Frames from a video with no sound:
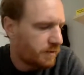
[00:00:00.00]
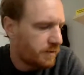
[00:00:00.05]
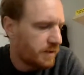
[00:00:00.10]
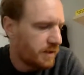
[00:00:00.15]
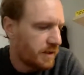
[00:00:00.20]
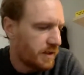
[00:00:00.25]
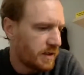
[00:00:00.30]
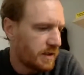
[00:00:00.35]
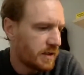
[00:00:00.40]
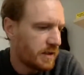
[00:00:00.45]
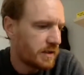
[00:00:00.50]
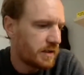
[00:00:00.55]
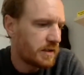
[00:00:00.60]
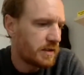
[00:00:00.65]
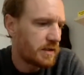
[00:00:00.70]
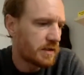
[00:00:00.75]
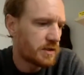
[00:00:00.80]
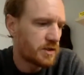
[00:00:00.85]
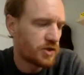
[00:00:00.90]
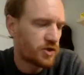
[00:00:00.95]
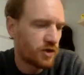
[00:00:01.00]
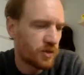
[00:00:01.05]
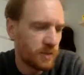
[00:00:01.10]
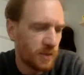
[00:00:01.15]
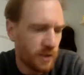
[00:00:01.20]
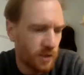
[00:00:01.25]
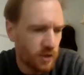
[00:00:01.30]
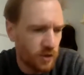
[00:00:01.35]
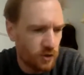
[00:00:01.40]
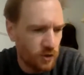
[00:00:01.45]
the
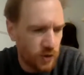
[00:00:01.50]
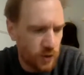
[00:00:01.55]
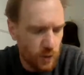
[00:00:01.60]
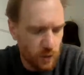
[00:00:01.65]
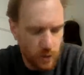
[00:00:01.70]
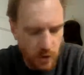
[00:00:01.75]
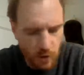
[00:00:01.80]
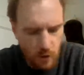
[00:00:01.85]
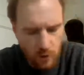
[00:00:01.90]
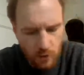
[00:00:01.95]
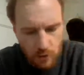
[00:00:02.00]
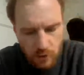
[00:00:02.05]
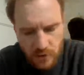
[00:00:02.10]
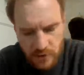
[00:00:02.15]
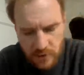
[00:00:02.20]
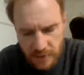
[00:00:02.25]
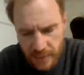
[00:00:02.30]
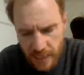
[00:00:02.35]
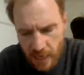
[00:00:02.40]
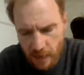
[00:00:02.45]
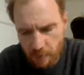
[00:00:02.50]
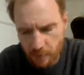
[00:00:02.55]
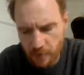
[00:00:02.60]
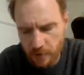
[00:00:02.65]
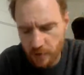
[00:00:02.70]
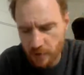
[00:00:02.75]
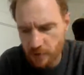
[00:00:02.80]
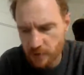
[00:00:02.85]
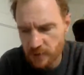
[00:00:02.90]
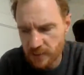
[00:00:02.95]
extremely unusual cold
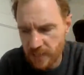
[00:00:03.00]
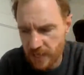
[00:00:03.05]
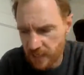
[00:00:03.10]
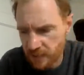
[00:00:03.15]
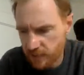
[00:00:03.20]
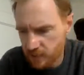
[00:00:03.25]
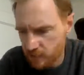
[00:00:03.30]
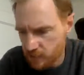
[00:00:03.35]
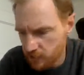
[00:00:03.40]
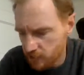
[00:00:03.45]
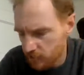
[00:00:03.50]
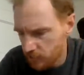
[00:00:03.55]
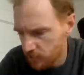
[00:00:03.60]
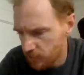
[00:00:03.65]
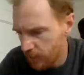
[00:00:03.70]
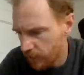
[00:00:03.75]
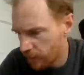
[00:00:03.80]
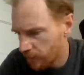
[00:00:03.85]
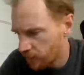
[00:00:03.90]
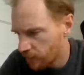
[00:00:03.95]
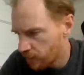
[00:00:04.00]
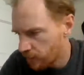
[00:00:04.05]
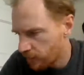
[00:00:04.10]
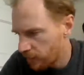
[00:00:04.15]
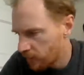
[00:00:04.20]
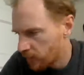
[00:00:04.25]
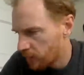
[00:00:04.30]
snap in Texas that